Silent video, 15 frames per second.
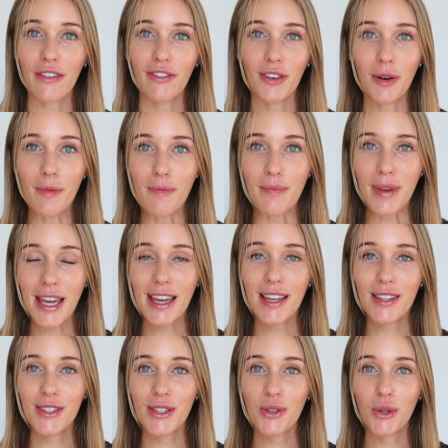for
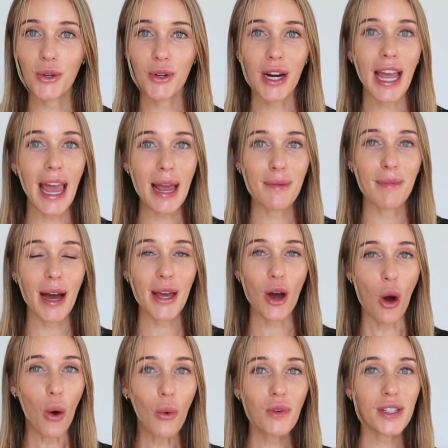me to create my
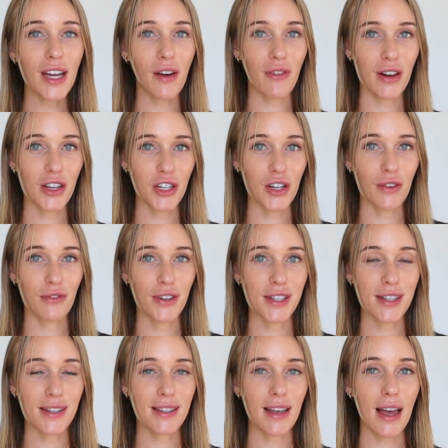own definition for
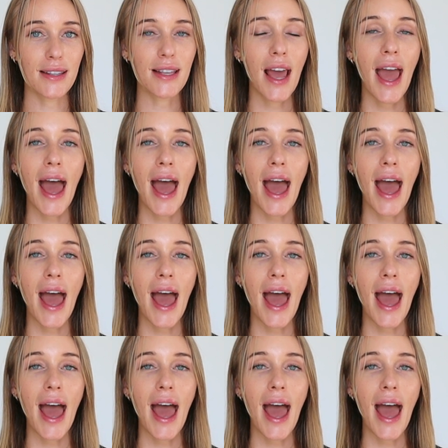success